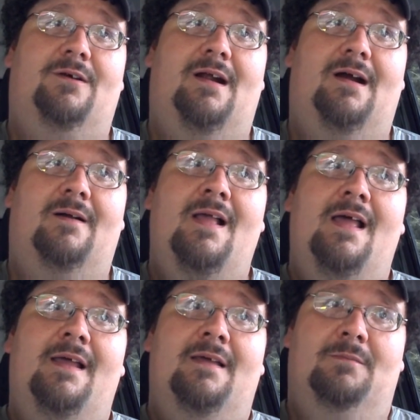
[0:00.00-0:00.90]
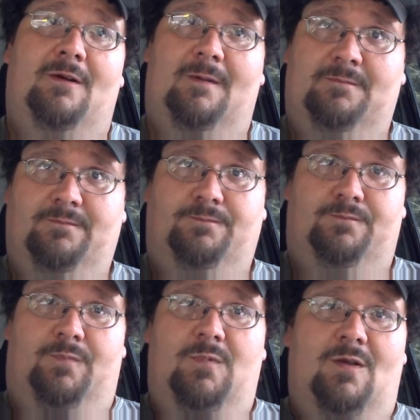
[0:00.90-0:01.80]
around. But
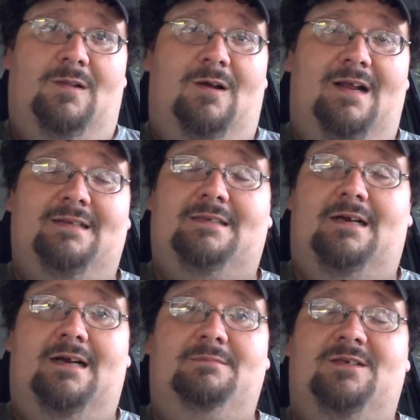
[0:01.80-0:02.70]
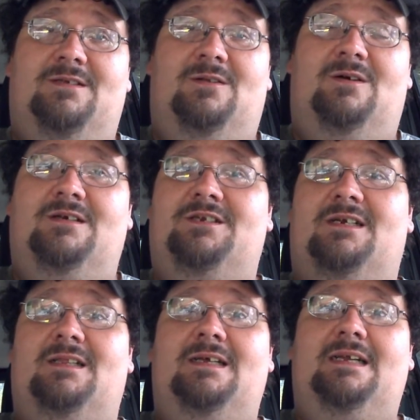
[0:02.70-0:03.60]
a lot of times, as long as you
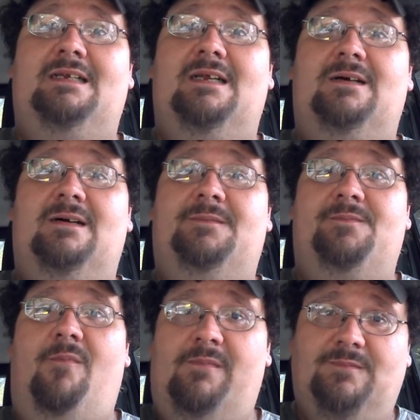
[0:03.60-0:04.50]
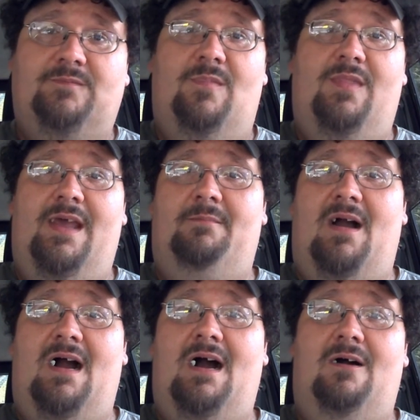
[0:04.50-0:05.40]
clean them
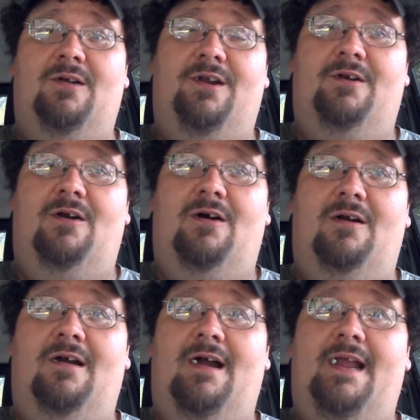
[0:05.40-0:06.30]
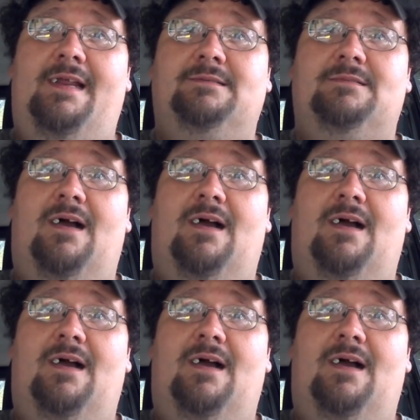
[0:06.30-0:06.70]
out, you're all right.